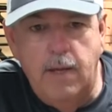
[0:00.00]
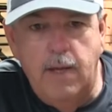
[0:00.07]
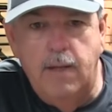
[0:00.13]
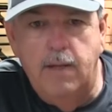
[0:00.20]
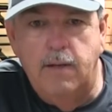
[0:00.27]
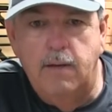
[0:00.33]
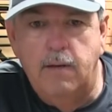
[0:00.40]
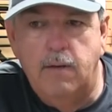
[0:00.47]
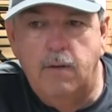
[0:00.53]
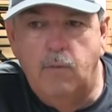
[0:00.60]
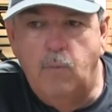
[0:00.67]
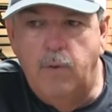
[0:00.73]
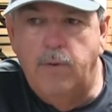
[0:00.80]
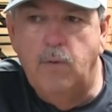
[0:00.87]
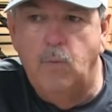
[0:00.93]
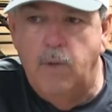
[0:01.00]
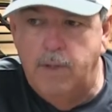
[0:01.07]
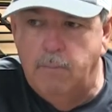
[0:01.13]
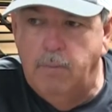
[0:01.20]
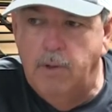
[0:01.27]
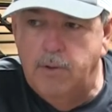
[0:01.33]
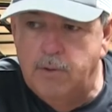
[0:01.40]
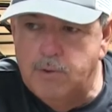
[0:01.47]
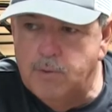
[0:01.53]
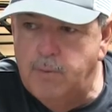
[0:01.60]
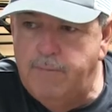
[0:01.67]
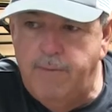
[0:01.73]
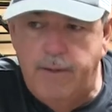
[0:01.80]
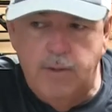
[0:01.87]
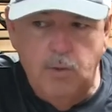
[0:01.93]
and when the wind blows,
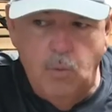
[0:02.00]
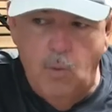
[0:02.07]
we've had